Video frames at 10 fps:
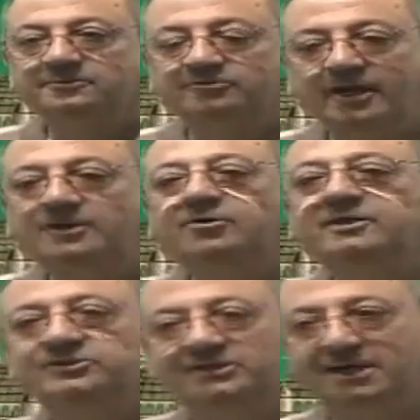Try to
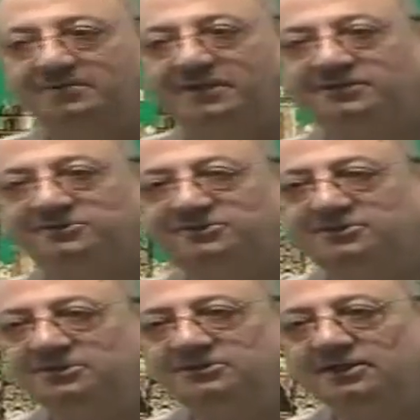understand, brothers and
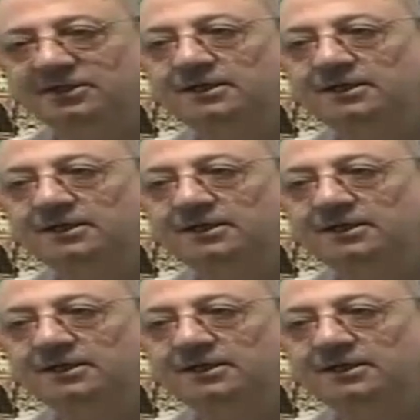sisters.